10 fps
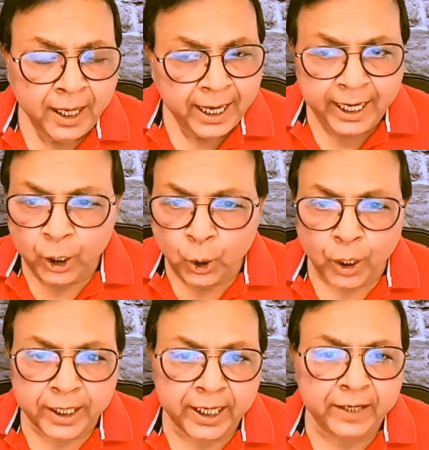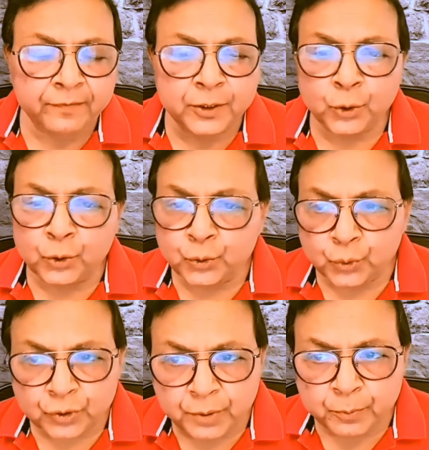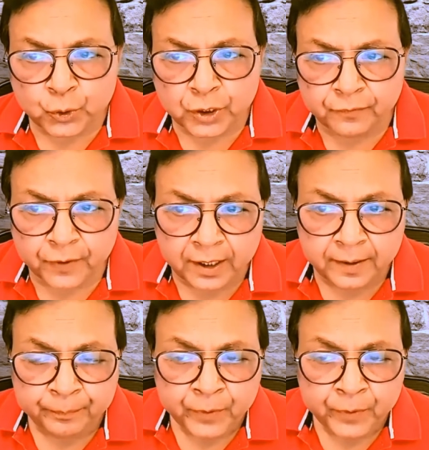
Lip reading: and accordingly, one should choose the mutual fund.